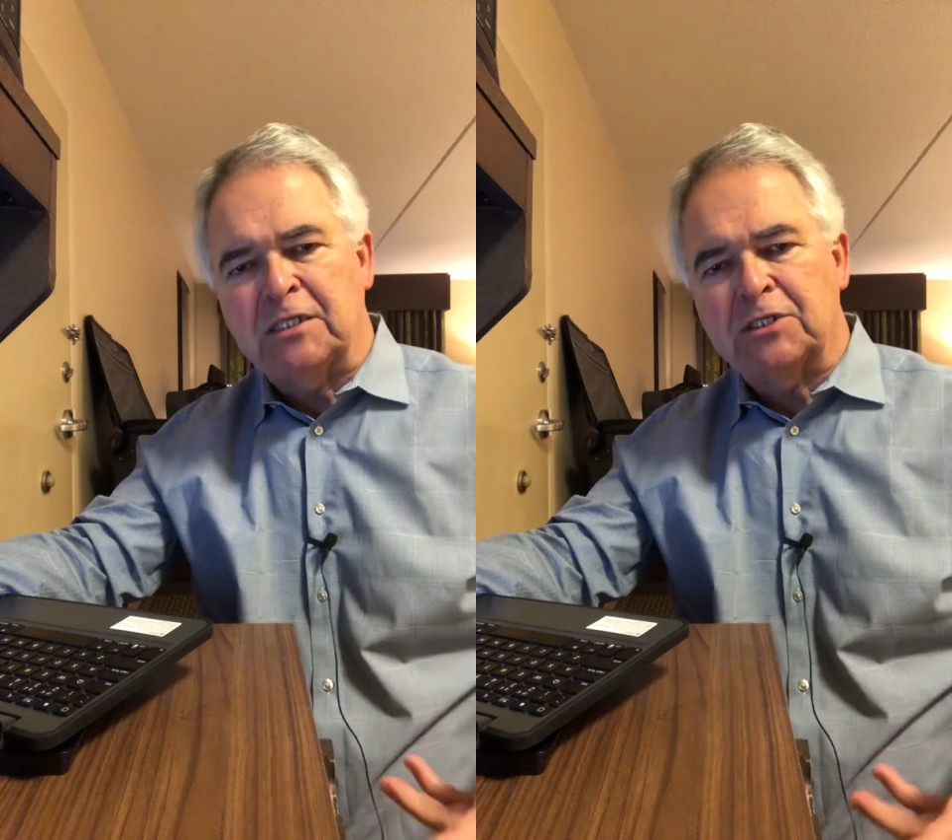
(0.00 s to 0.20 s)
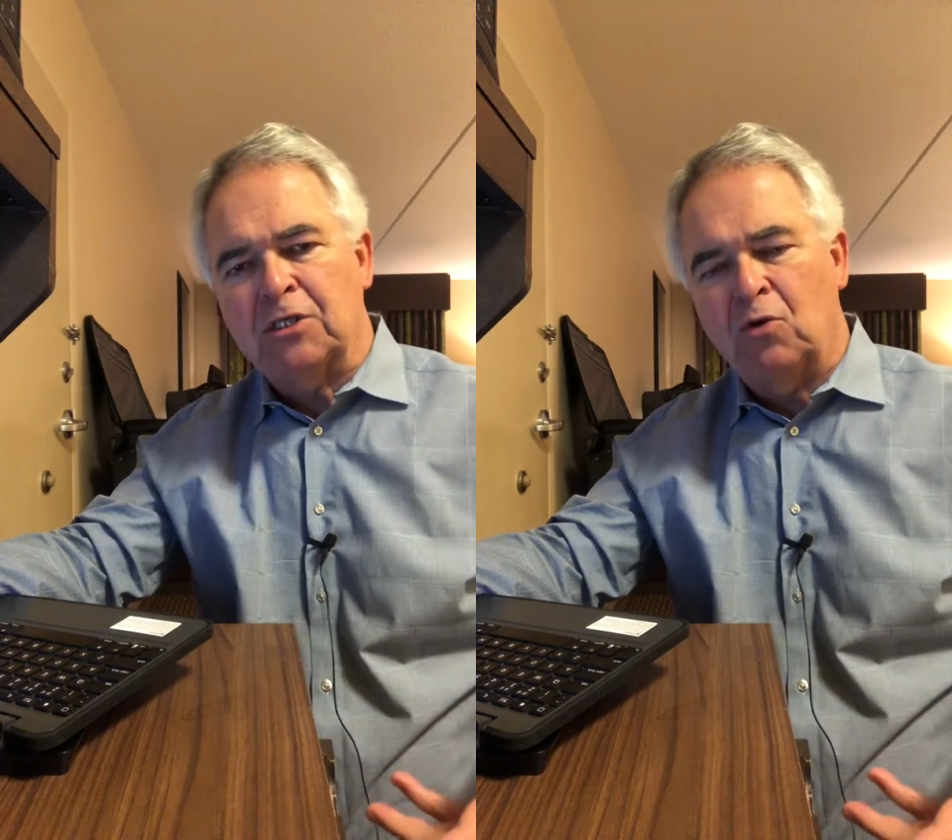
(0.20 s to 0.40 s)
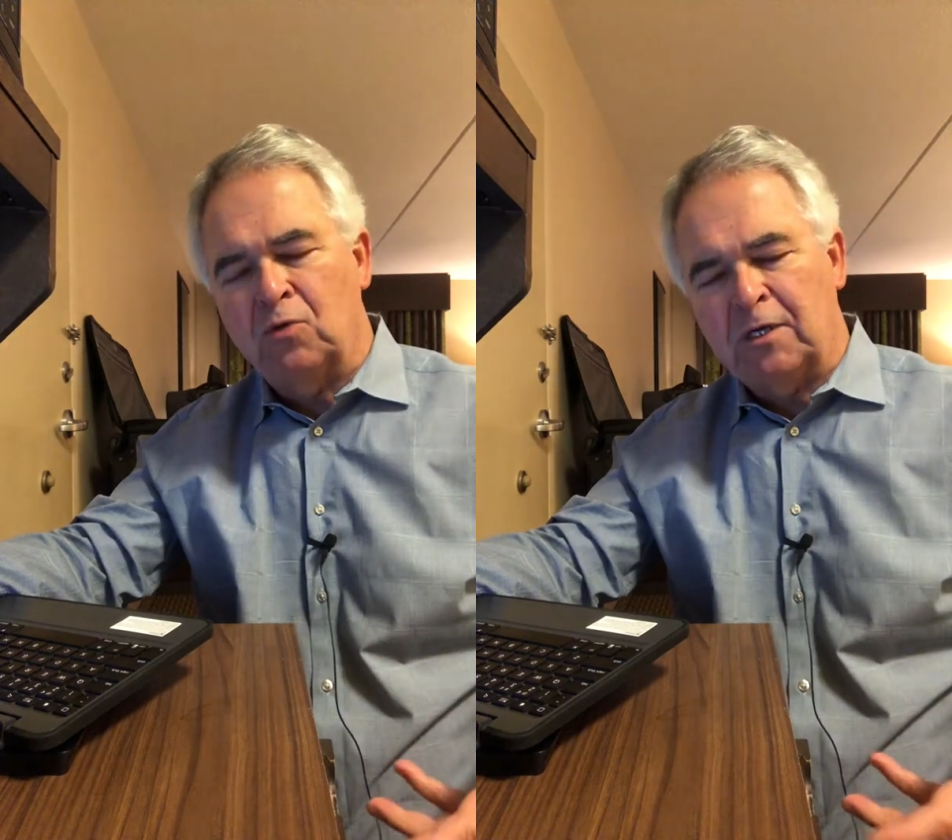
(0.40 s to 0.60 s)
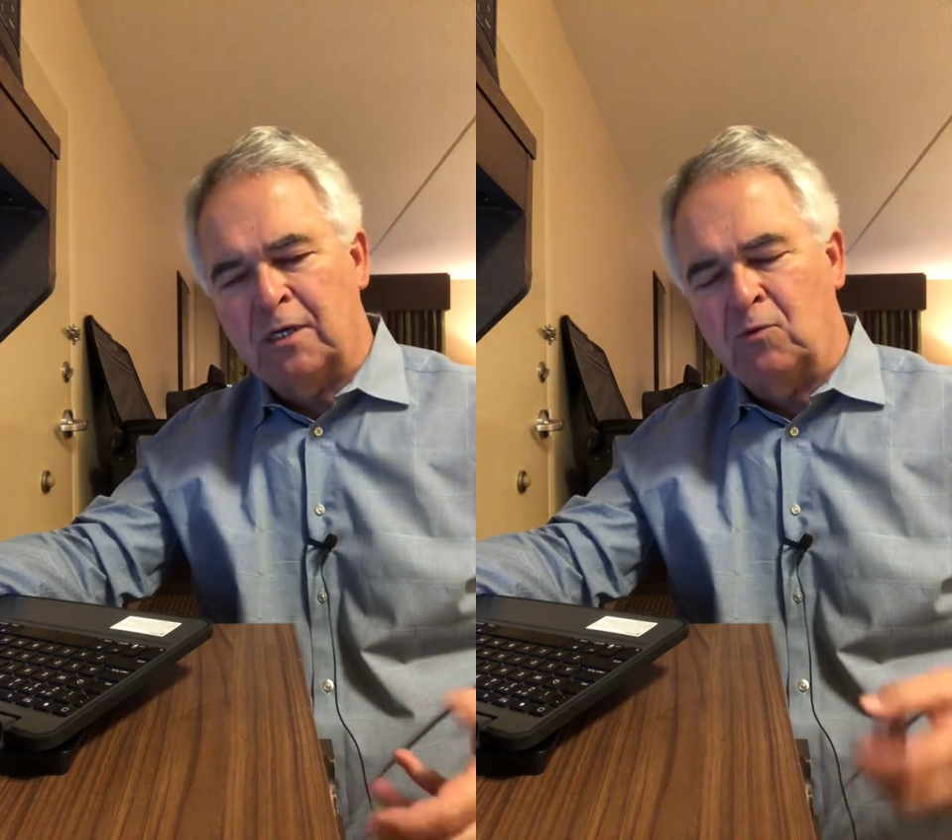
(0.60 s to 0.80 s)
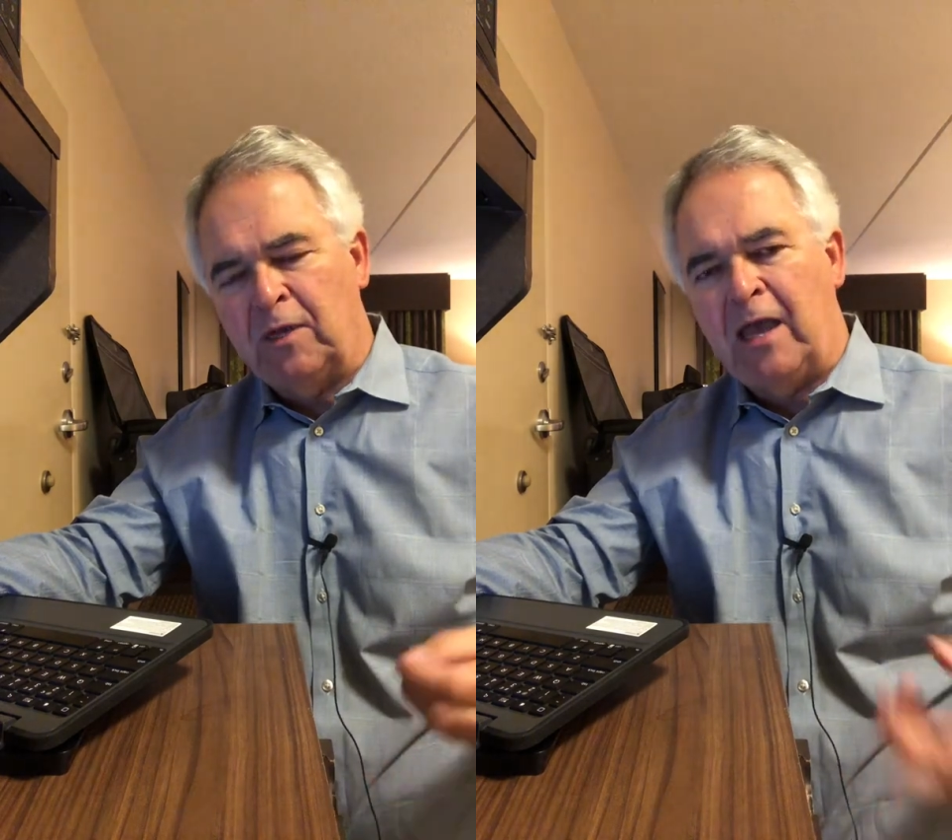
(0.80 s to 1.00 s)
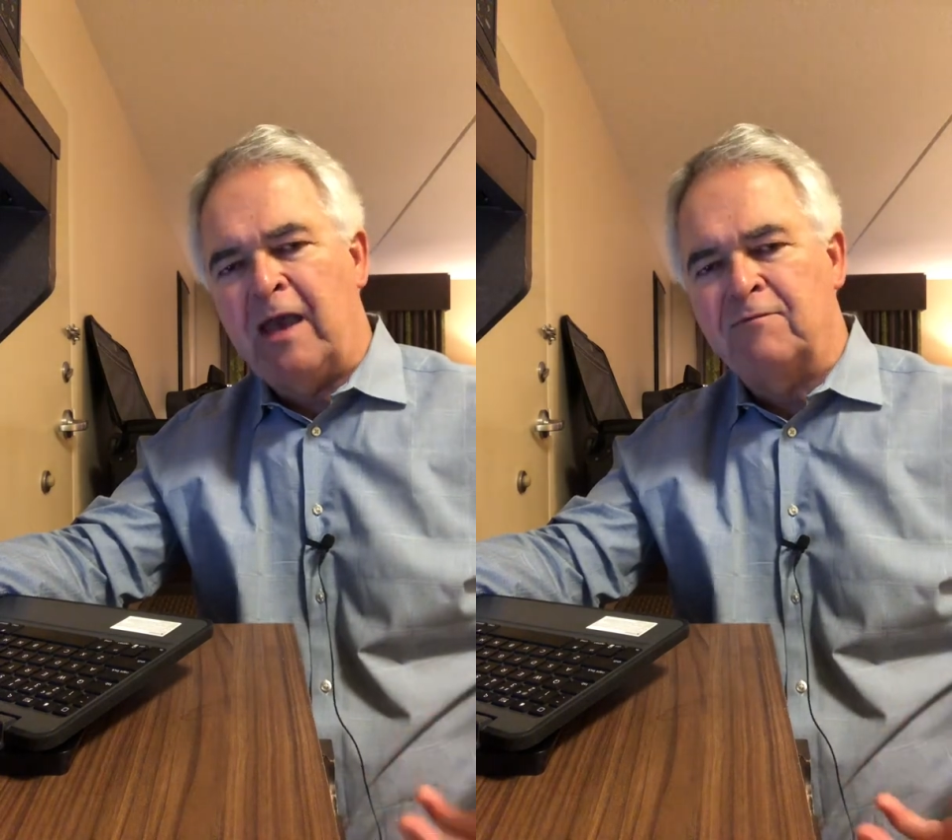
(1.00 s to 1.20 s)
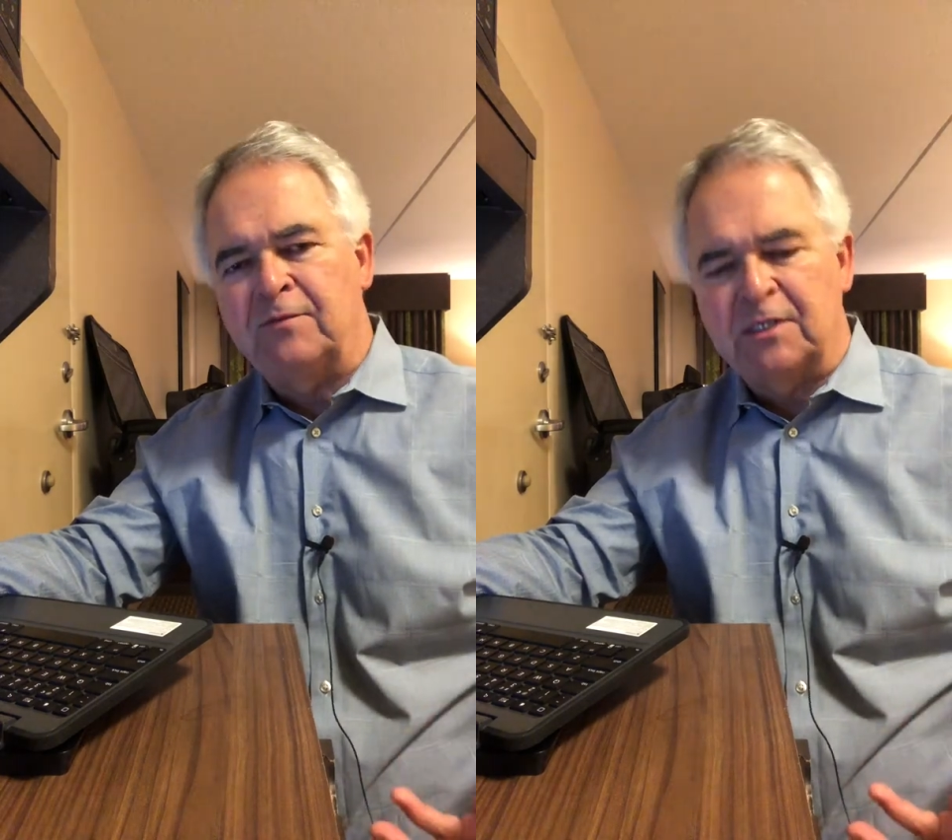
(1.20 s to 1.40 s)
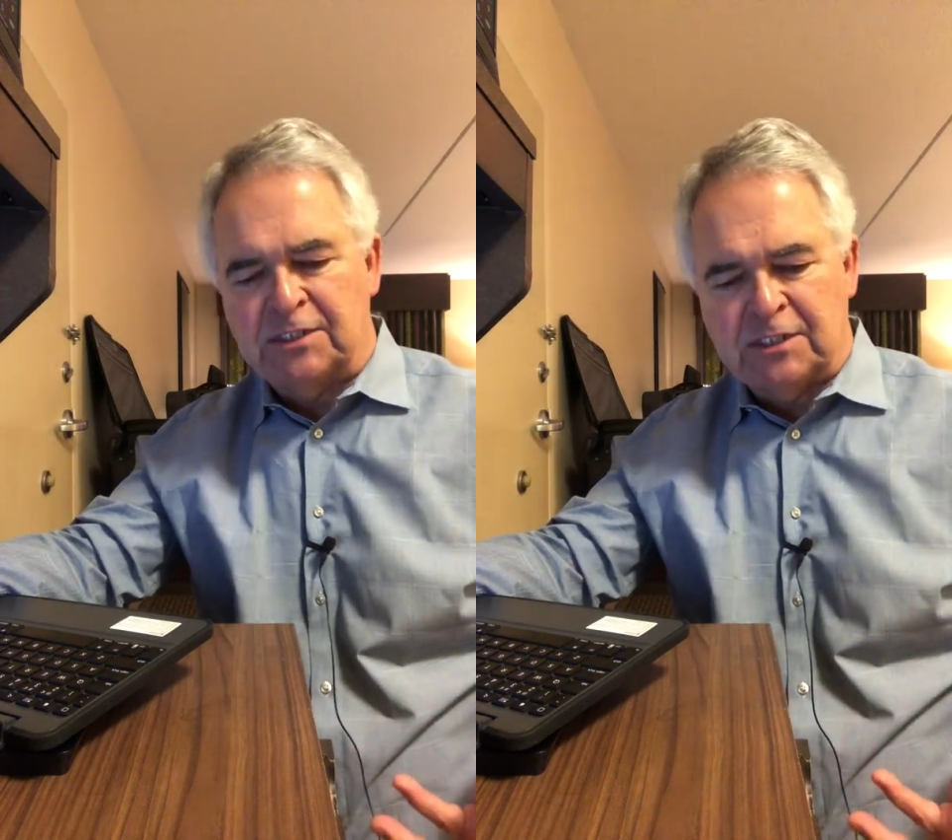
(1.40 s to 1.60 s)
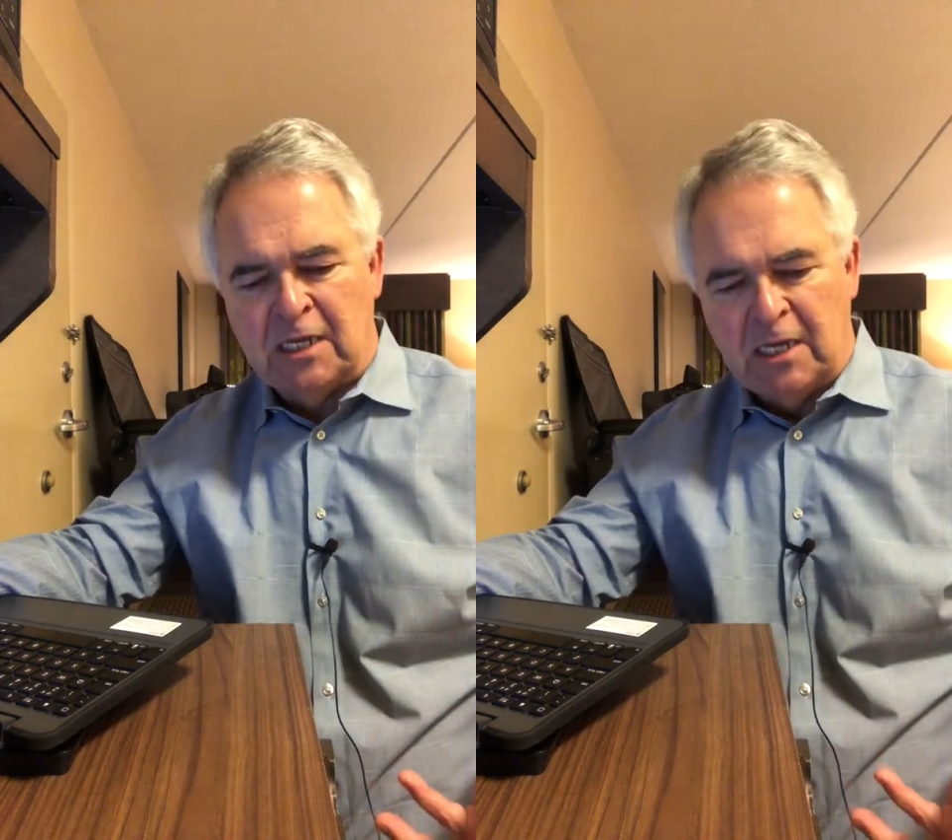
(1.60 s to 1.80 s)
And so here we have this